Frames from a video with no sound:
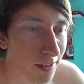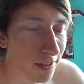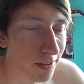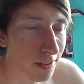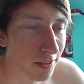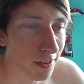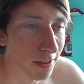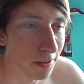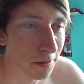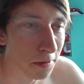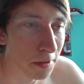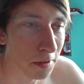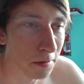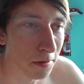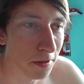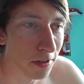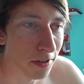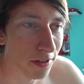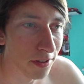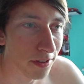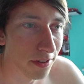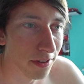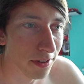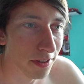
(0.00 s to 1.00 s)
so there
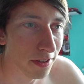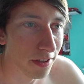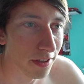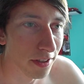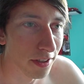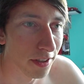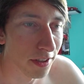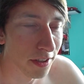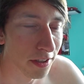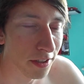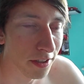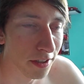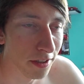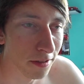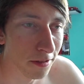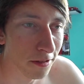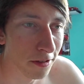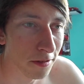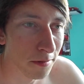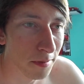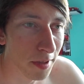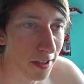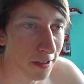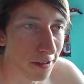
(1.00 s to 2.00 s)
was a
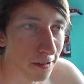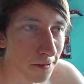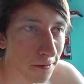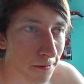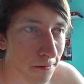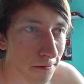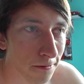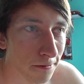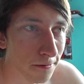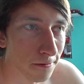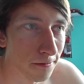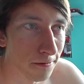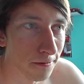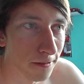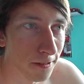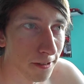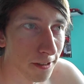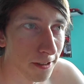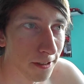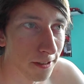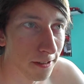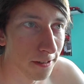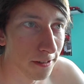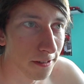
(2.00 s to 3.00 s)
huge amount of,
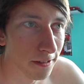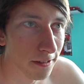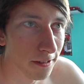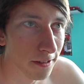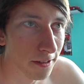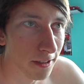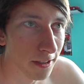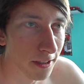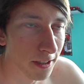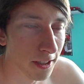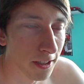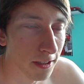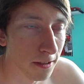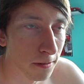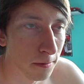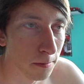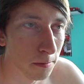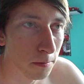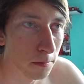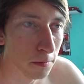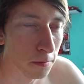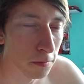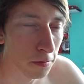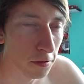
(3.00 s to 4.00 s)
I guess,
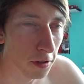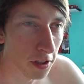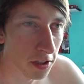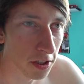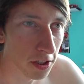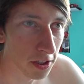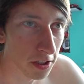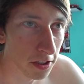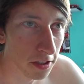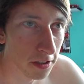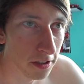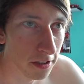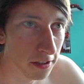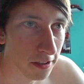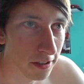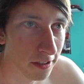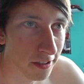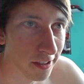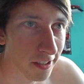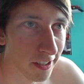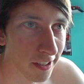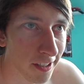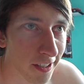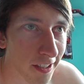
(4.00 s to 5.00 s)
pressure
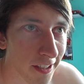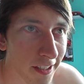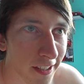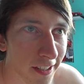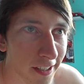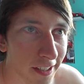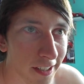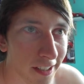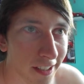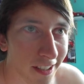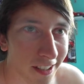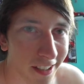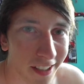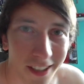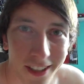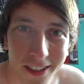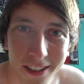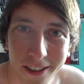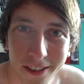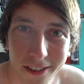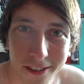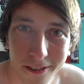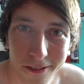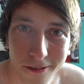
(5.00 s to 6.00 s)

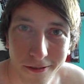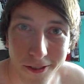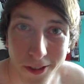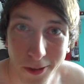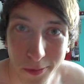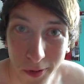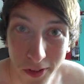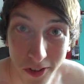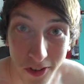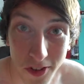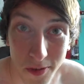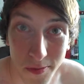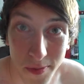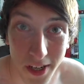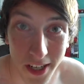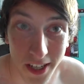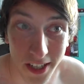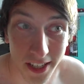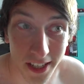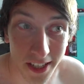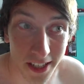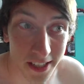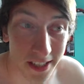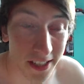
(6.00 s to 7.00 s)
and
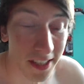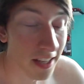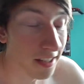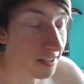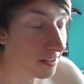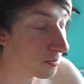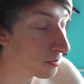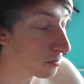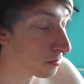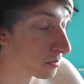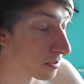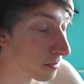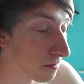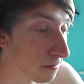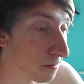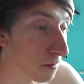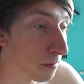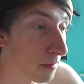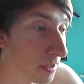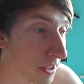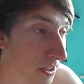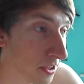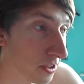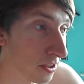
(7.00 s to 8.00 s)
responsibility, and then there's all the
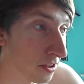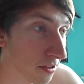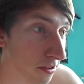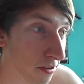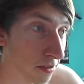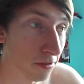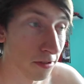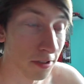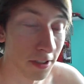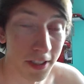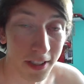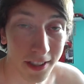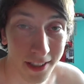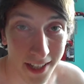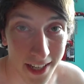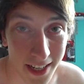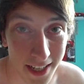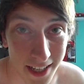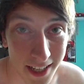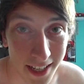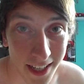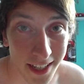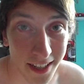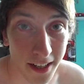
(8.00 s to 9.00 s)
information you're trying to
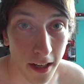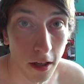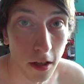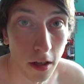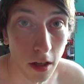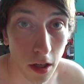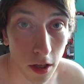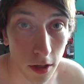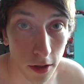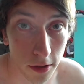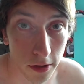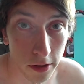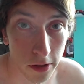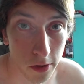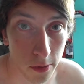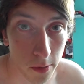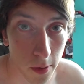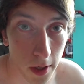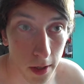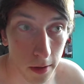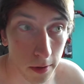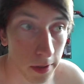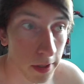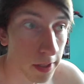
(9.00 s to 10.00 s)
take in and learn as
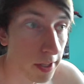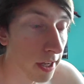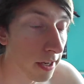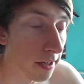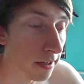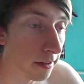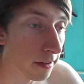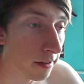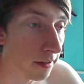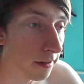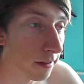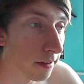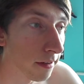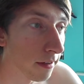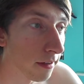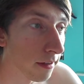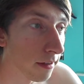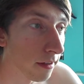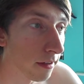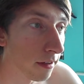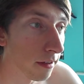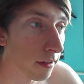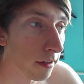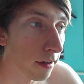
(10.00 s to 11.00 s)
well. And then,
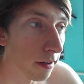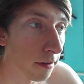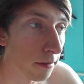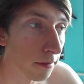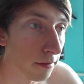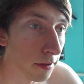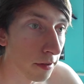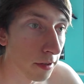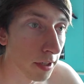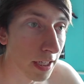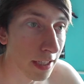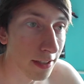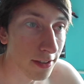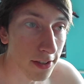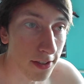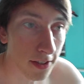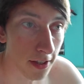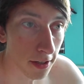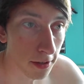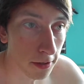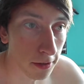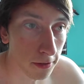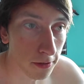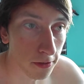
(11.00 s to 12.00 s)
you know, if you get
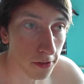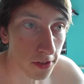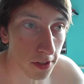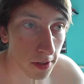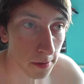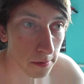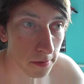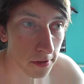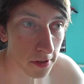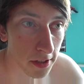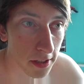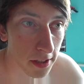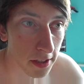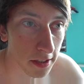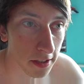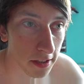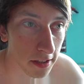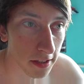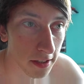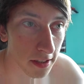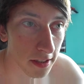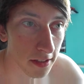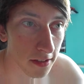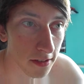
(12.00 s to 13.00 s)
stuck on
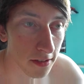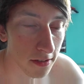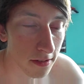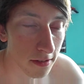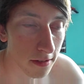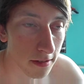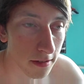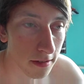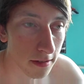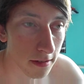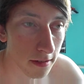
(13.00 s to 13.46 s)
something and it's